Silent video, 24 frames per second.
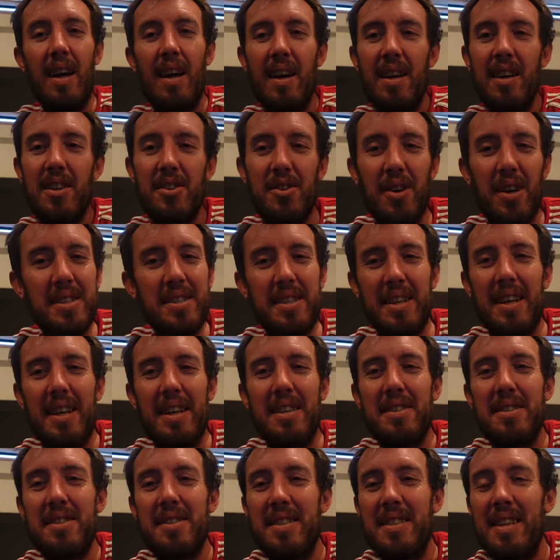So as you can
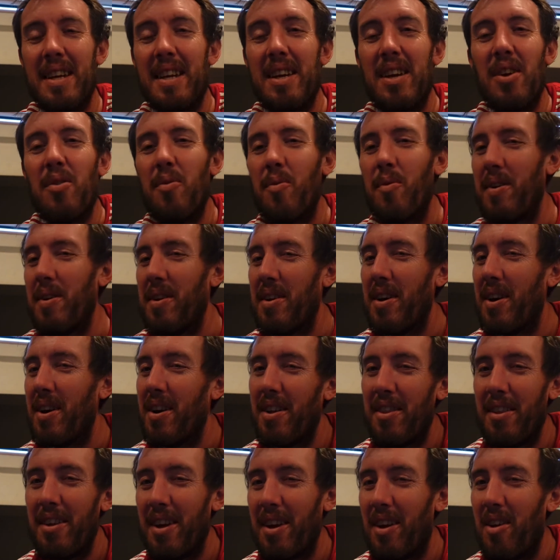see, we're not
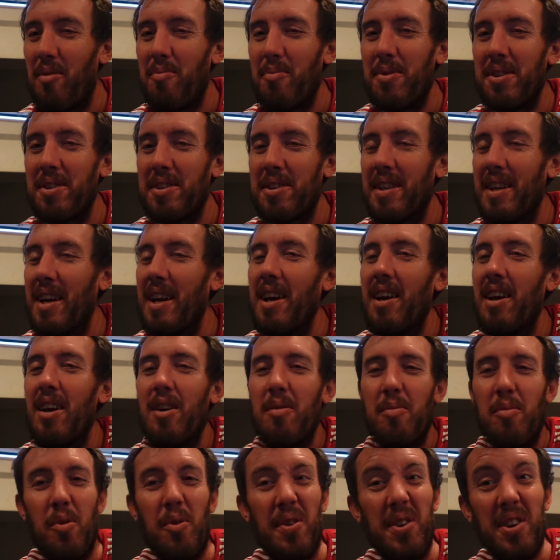at the allotment today,
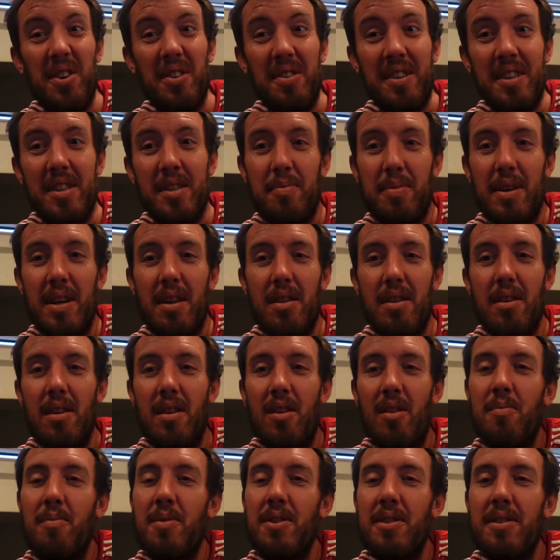but we don't need to be at the
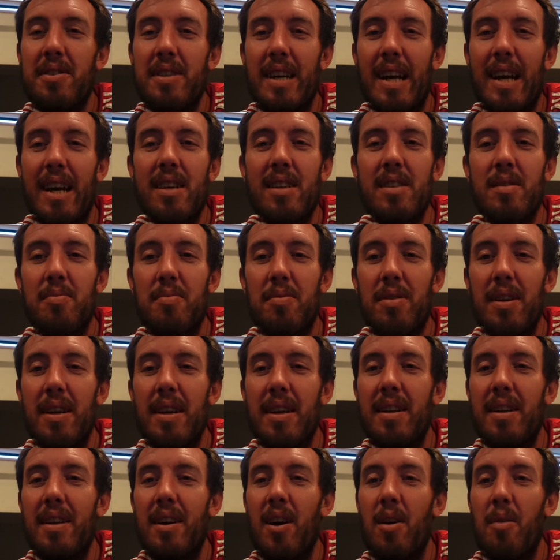allotment to
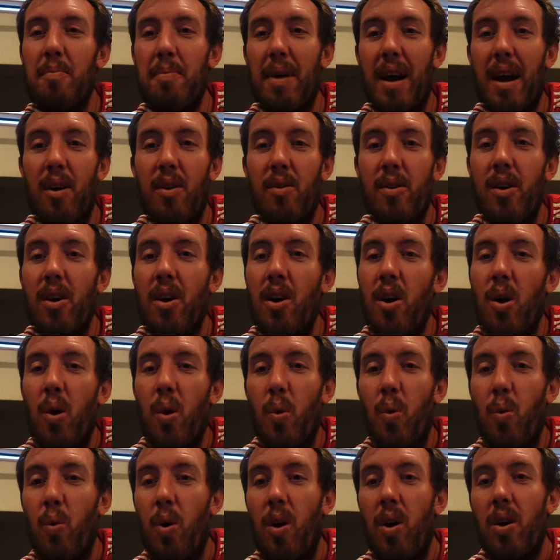explain about
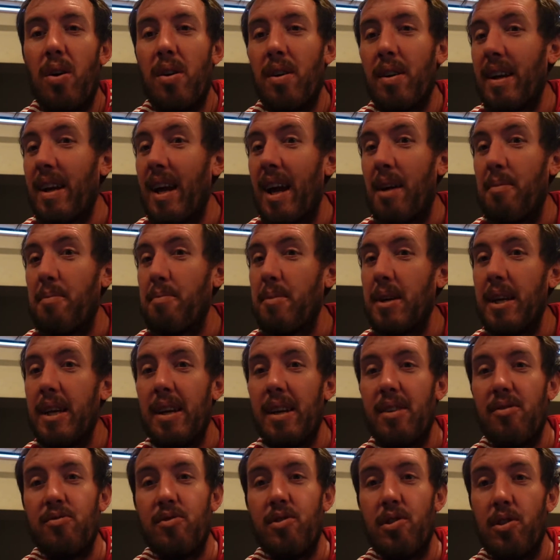what can be
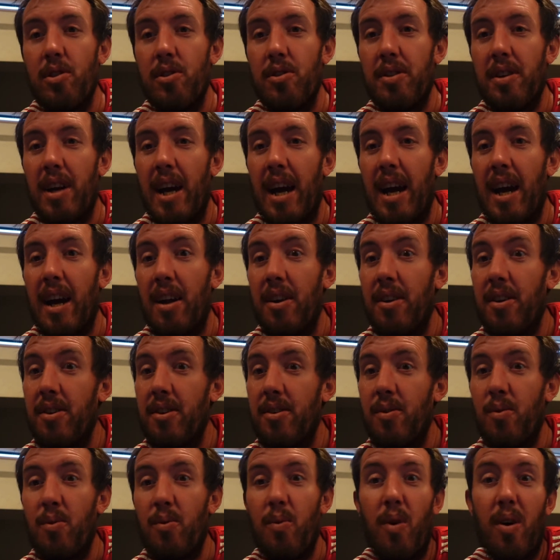grown and
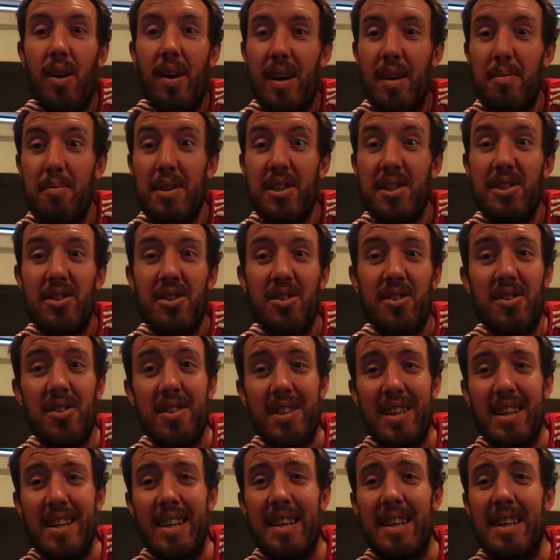what can be sown
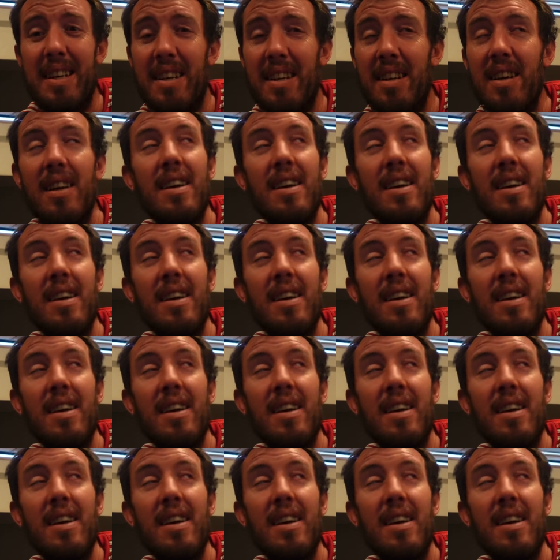in